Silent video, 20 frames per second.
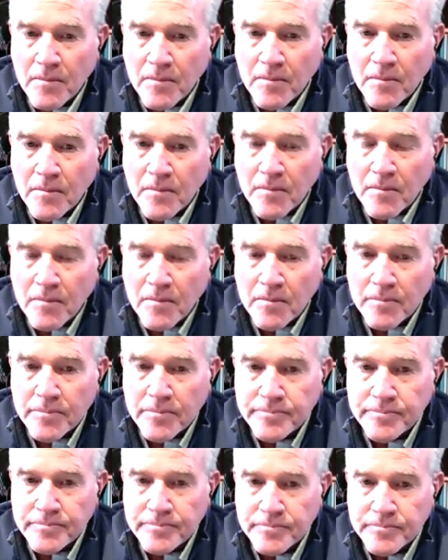
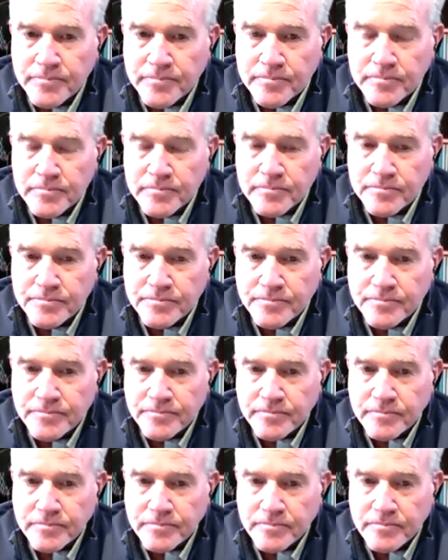
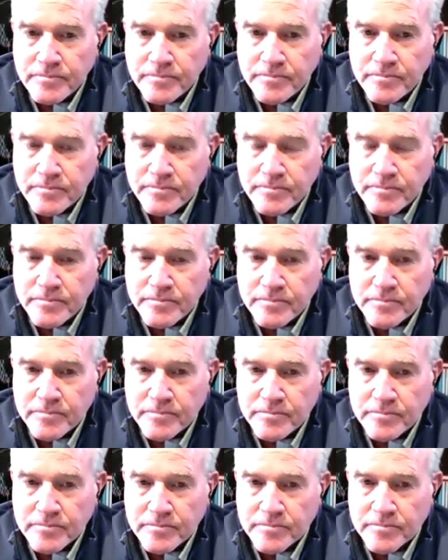
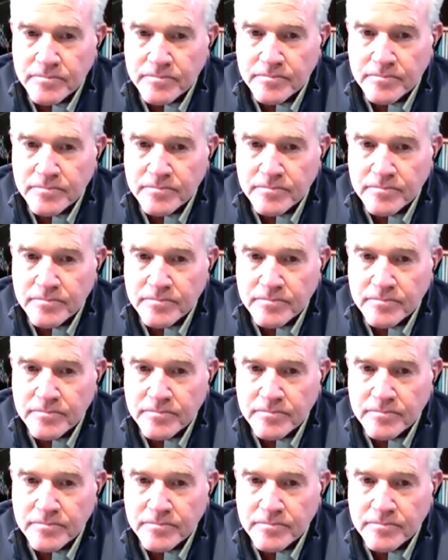The person shown says nothing.